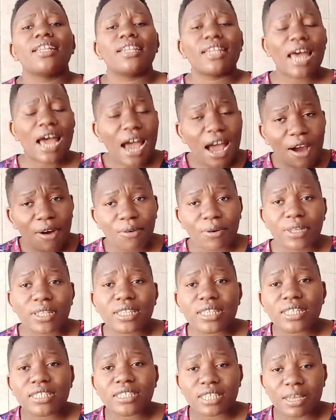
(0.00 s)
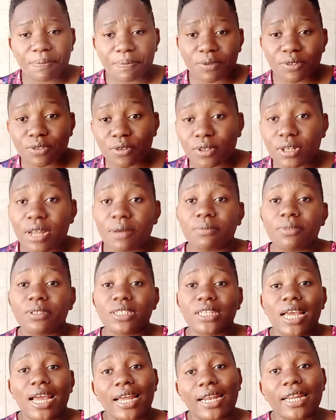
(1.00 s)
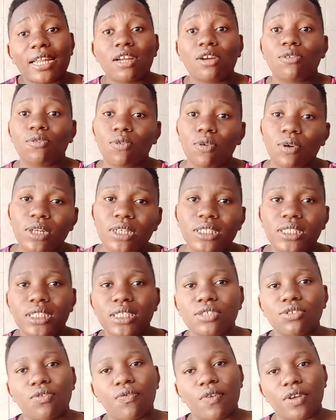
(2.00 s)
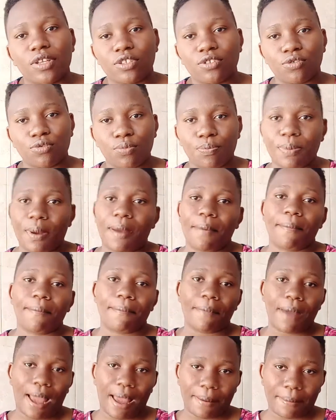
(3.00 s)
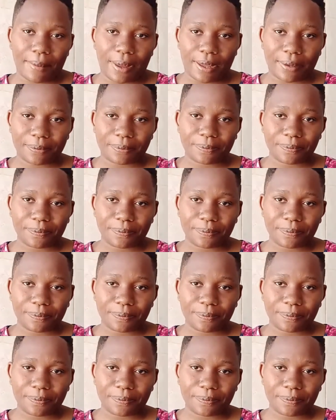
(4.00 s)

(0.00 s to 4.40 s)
Now, in this episode, I'm sharing qualities of a super mama.